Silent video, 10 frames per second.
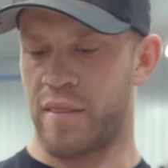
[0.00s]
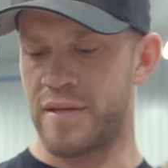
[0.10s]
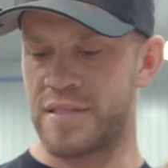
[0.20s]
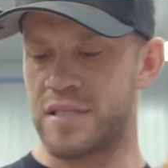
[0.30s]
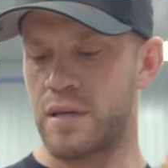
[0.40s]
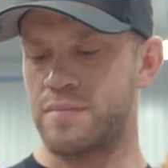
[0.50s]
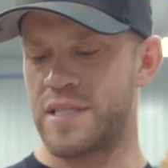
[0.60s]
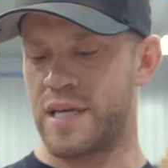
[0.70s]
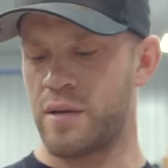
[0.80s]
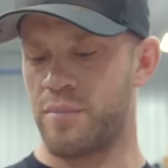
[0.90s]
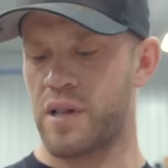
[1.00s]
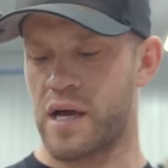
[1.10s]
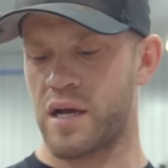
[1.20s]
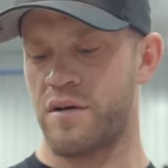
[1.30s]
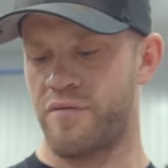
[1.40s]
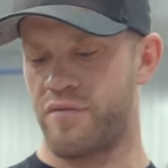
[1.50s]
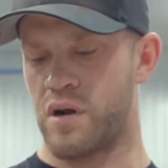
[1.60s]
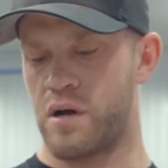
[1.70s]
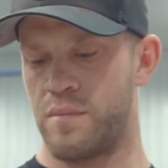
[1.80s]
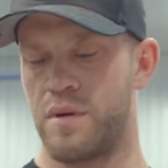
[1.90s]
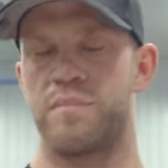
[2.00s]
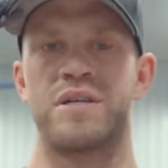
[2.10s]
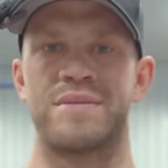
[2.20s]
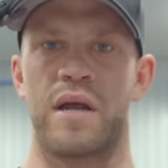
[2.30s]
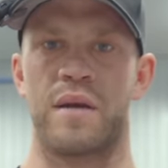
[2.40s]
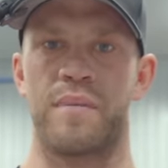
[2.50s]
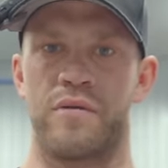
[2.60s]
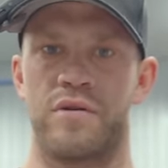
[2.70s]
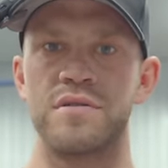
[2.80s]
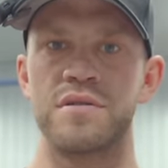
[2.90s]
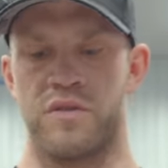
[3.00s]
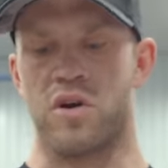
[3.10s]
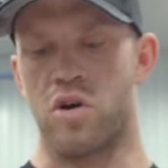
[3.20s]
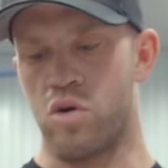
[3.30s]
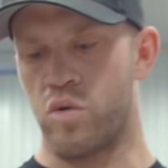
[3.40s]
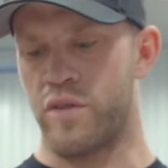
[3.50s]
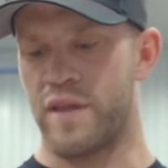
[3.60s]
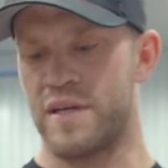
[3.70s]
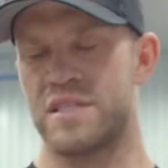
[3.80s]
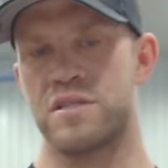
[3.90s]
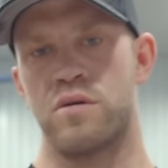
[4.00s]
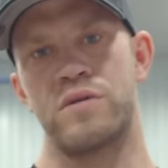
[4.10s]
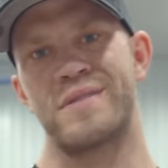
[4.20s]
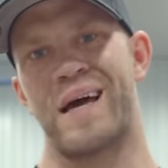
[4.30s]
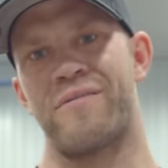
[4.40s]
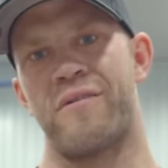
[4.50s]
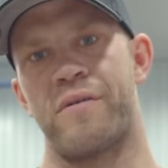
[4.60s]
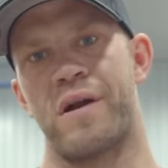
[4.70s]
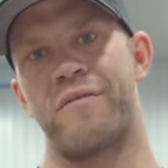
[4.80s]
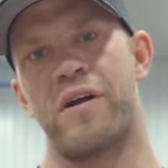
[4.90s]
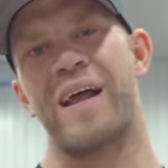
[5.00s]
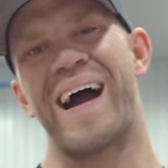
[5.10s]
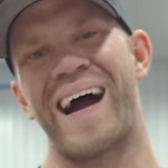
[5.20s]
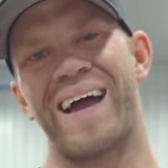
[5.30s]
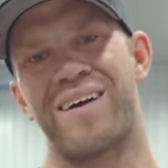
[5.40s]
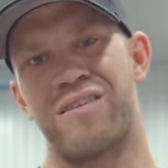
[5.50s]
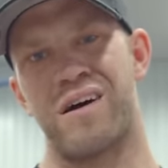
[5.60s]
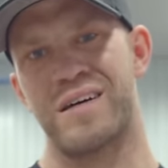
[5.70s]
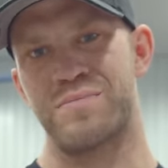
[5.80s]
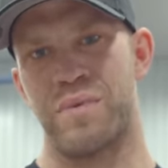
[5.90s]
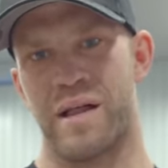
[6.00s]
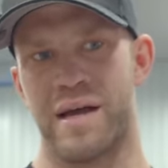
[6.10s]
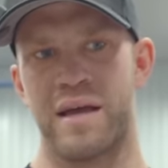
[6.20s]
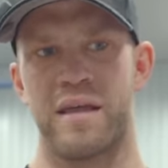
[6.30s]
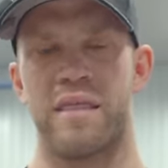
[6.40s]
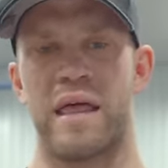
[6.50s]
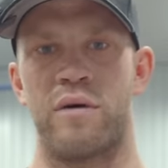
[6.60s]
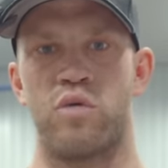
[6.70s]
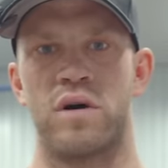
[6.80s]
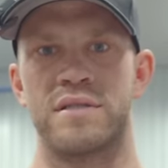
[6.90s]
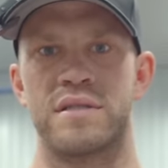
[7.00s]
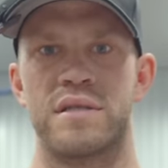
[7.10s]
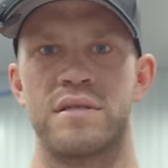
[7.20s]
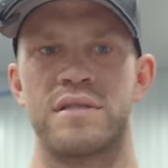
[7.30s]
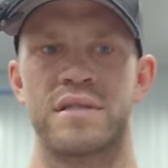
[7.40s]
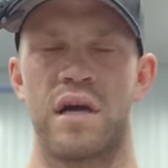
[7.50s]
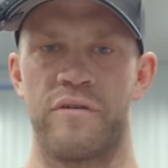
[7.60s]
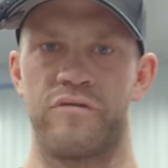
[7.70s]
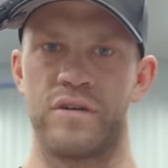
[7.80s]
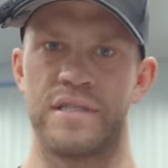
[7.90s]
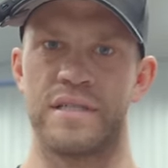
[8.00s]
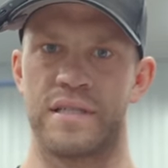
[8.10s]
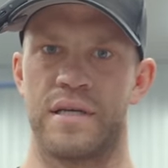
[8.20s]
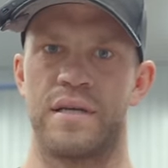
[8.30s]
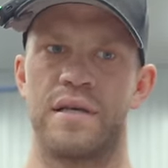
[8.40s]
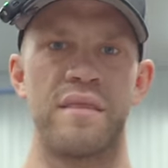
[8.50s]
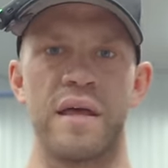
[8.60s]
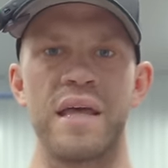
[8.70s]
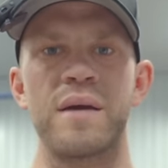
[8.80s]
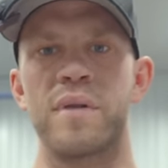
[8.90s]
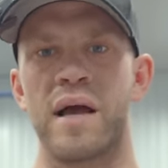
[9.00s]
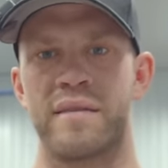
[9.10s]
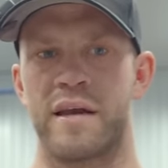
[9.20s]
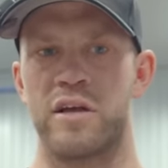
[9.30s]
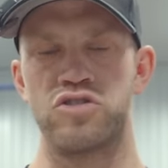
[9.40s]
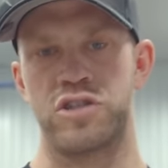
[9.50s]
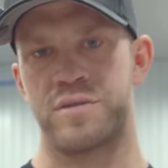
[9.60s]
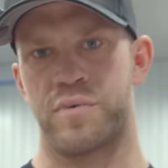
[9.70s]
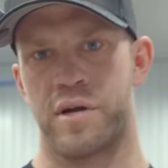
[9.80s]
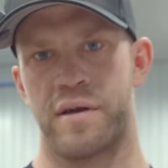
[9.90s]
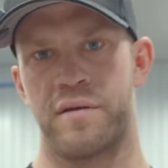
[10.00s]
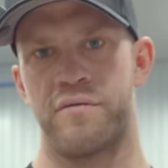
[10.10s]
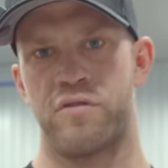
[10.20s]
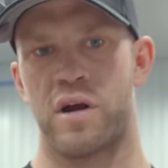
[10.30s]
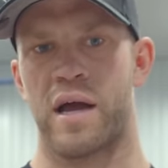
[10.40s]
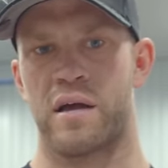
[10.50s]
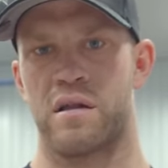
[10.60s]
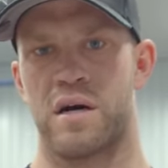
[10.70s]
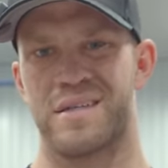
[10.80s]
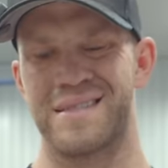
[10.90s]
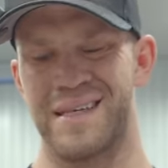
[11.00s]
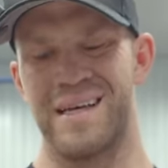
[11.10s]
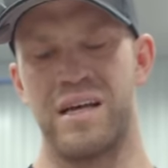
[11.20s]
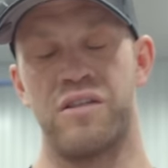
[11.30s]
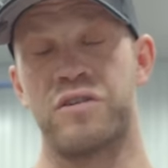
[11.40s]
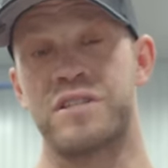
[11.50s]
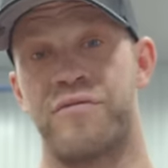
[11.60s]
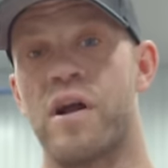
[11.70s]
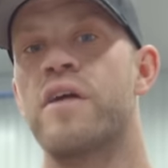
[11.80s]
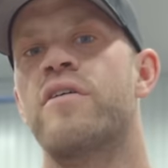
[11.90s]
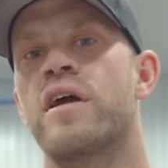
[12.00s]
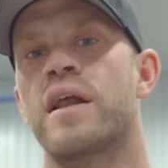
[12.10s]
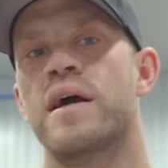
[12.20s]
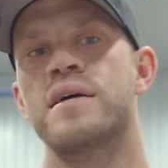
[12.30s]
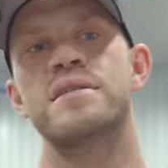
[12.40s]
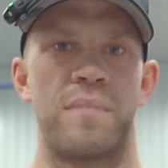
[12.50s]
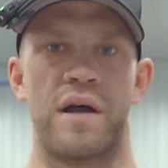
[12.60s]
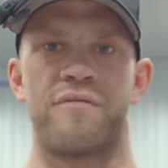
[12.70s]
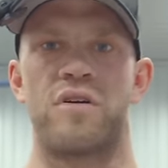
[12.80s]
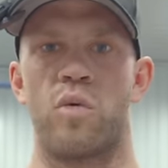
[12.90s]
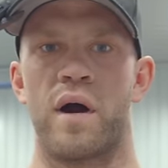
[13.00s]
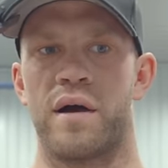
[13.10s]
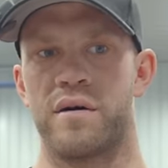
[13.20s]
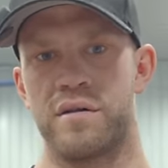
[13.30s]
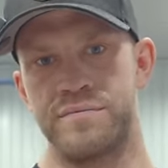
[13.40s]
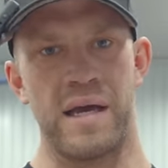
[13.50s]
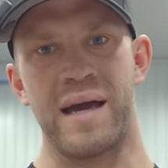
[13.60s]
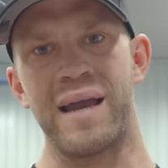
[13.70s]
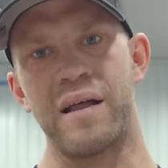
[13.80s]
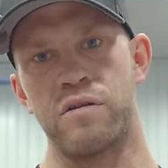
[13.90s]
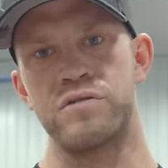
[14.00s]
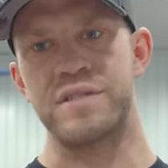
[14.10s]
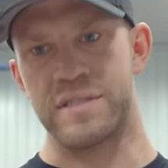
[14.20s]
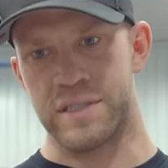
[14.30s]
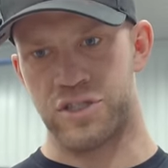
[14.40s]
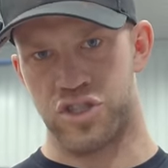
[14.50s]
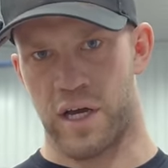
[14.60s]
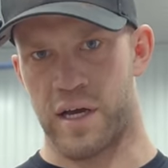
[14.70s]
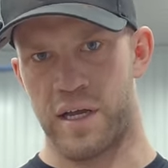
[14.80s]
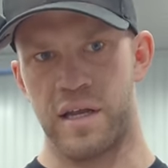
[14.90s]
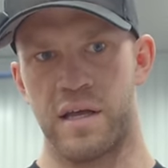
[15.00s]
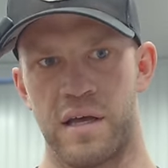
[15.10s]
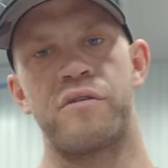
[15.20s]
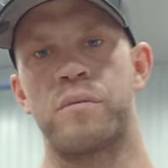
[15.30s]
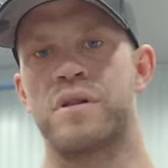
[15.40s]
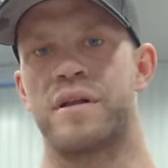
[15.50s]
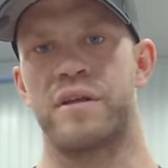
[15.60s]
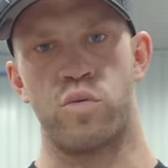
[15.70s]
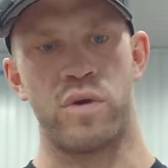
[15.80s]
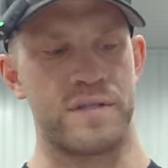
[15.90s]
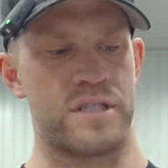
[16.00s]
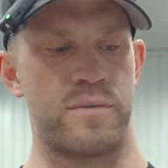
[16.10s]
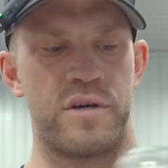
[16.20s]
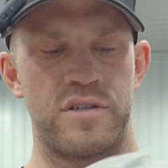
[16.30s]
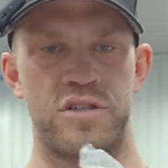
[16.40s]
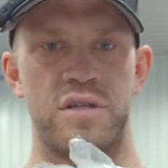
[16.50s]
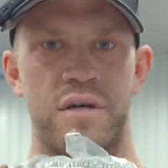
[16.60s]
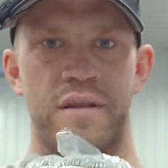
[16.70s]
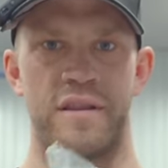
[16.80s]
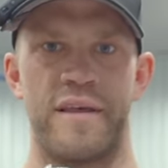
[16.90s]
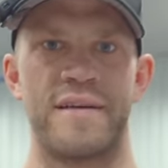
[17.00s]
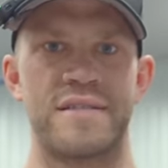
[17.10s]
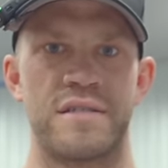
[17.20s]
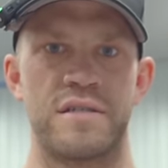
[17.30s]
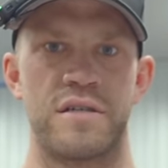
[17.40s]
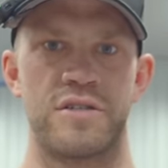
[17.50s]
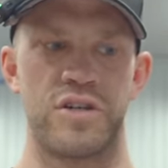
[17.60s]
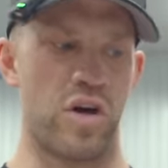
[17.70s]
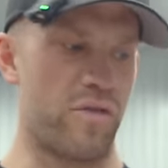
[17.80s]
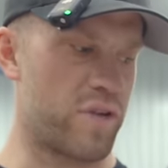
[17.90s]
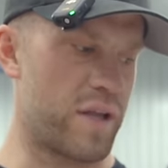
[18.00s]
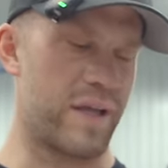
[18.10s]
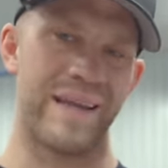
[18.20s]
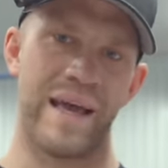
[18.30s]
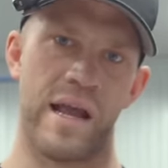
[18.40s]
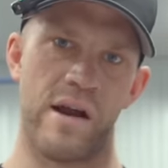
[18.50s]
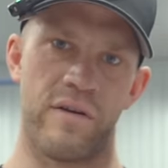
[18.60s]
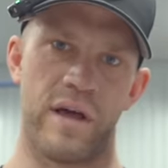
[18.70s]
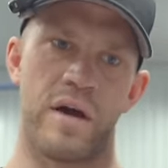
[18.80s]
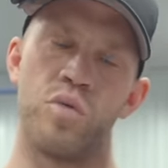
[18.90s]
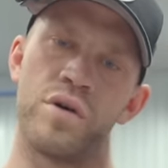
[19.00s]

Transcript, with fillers: This is Obsidian Black from Prismatic Powders. The goal with this was to have a very, very high gloss black that was scuff resistant. The ink black that I usually spray for high gloss looks very, very nice, but after a while, it kind of loses its shine from cleaning the wheels so much. This should hopefully take care of that.